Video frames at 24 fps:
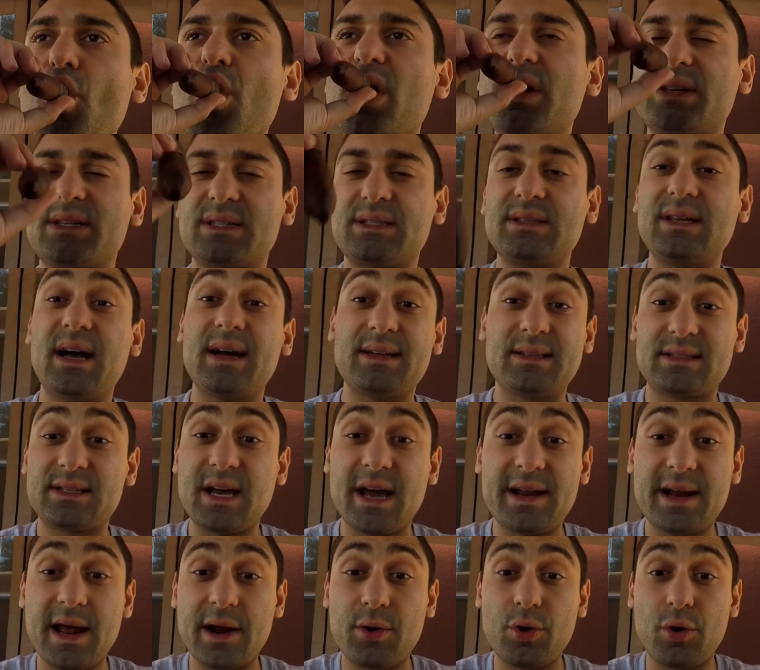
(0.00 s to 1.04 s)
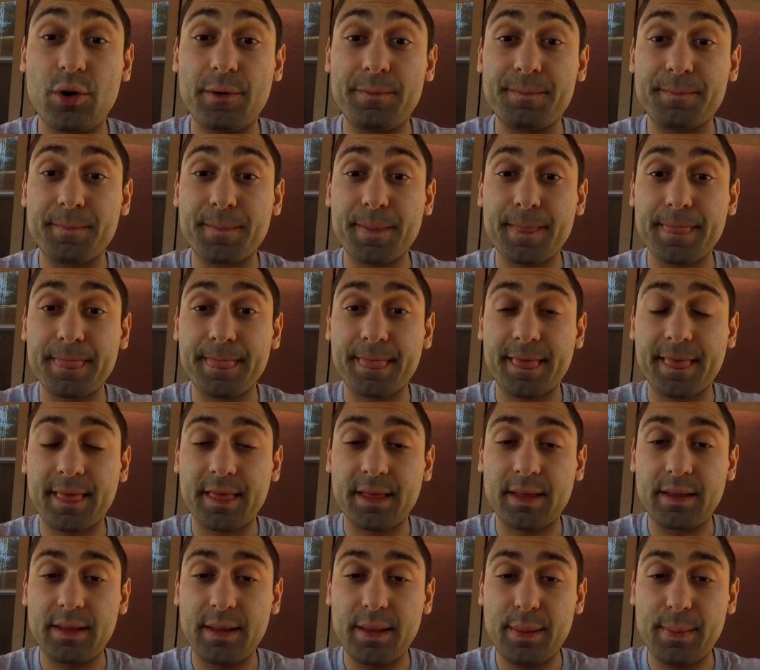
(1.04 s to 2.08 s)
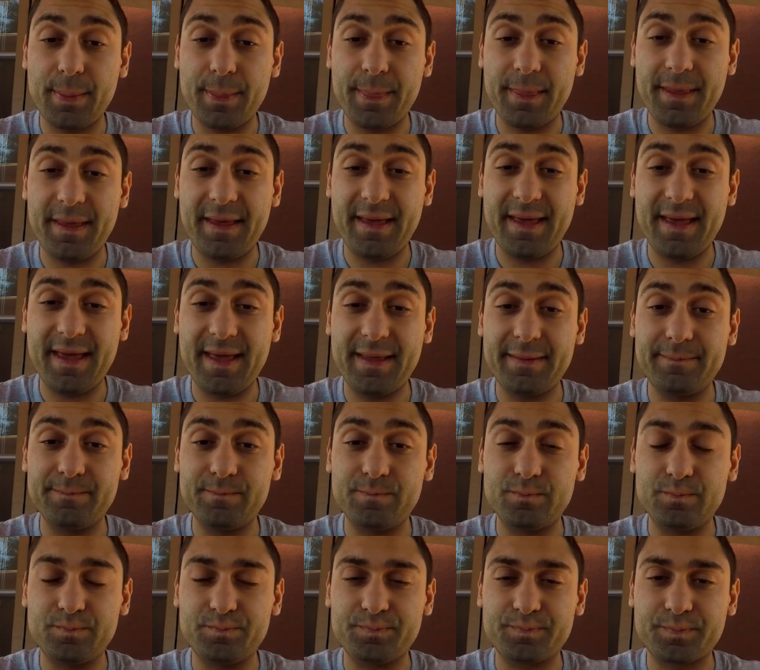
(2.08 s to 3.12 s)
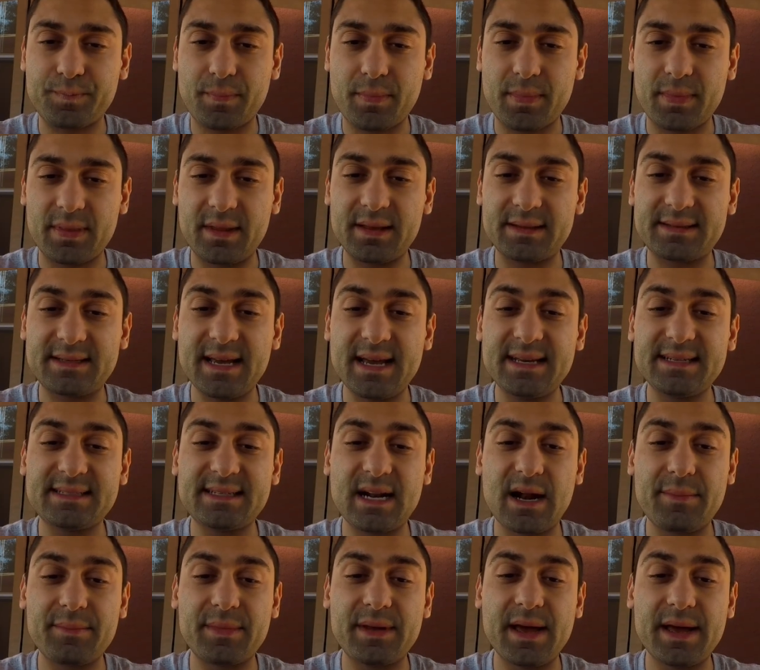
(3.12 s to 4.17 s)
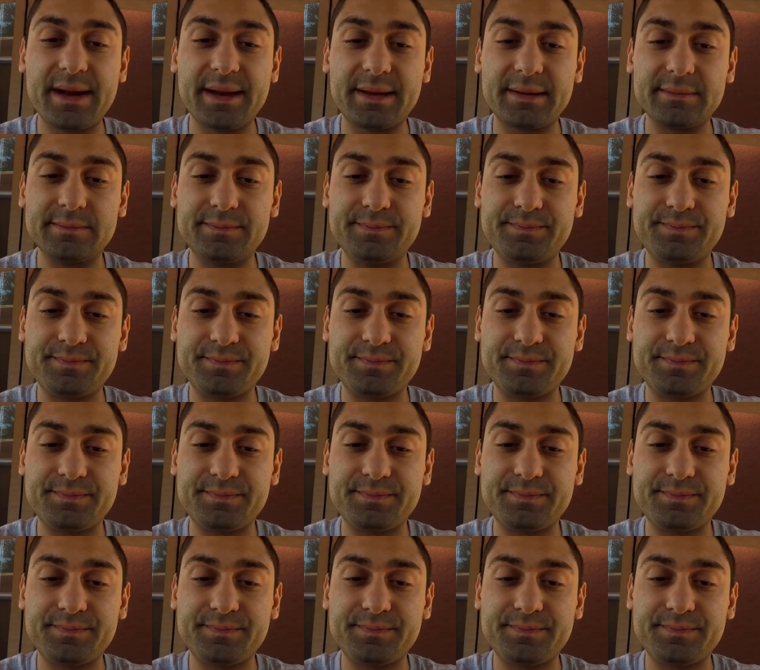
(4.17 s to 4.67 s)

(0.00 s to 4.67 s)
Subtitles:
It's not tight at all. And the taste that I'm getting